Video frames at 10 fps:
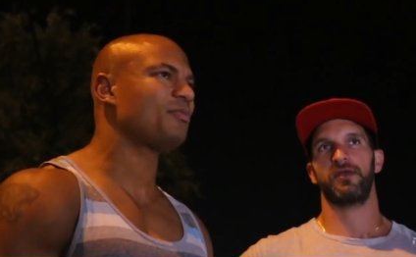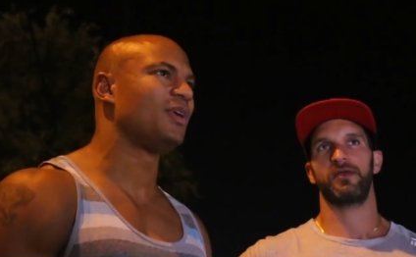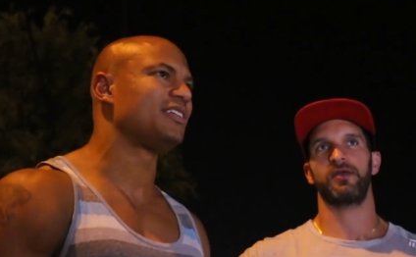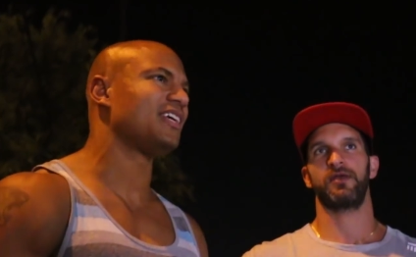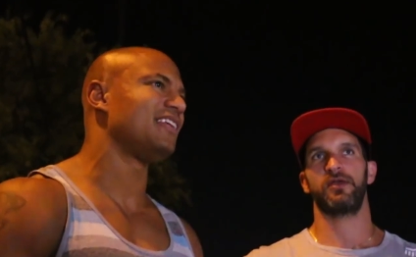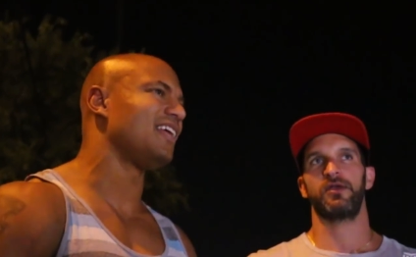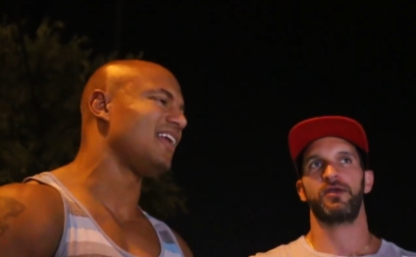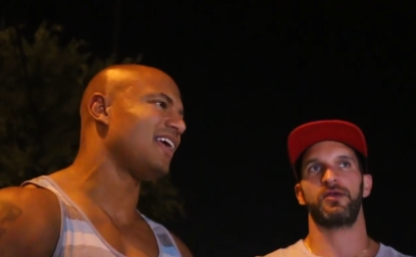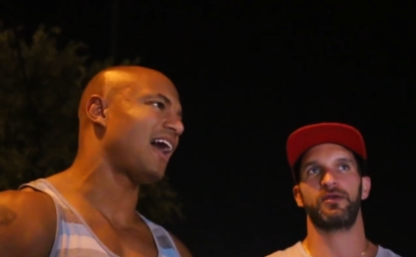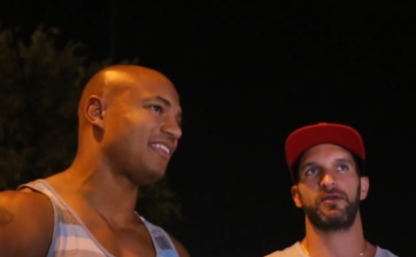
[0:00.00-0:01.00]
Speaker 1: this much. And then
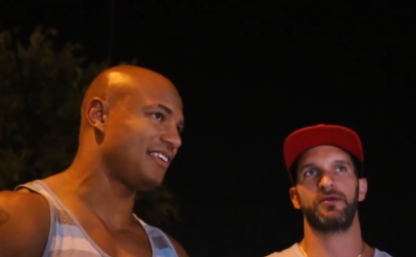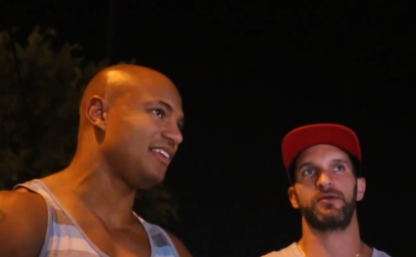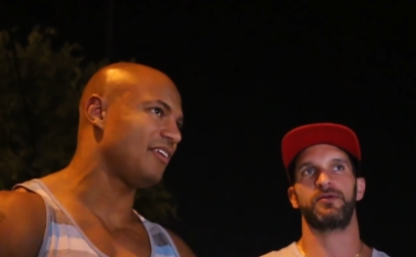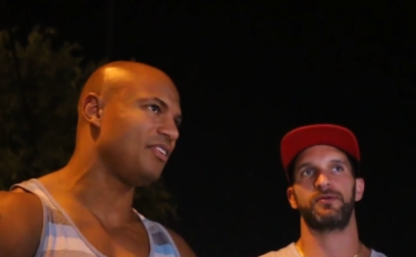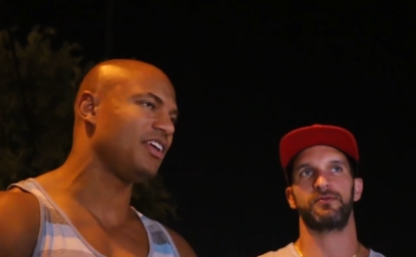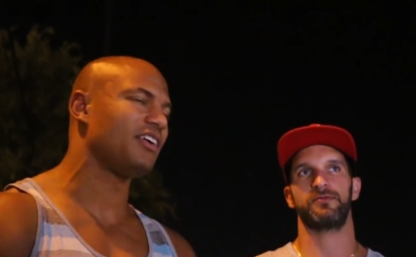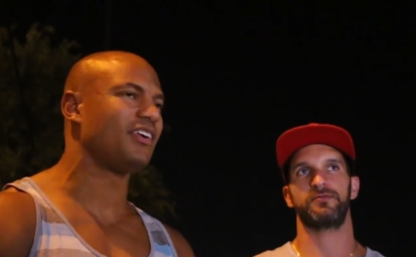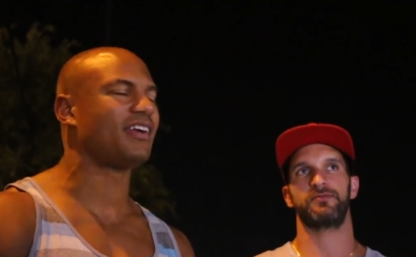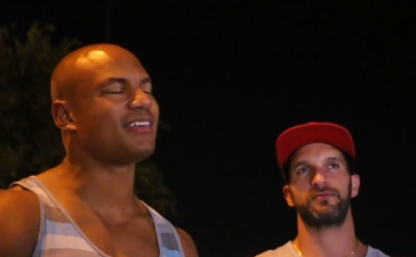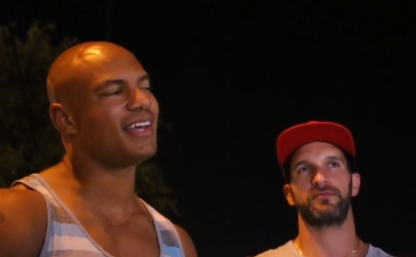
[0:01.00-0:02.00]
I seen that video
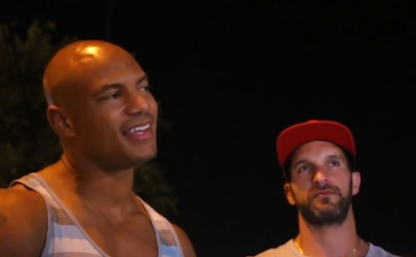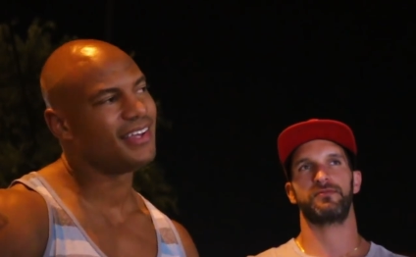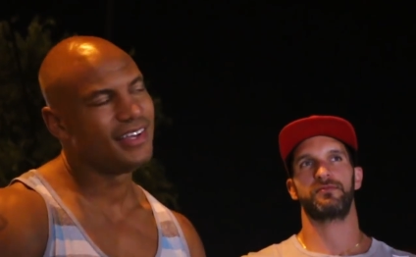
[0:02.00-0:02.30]
and I was like,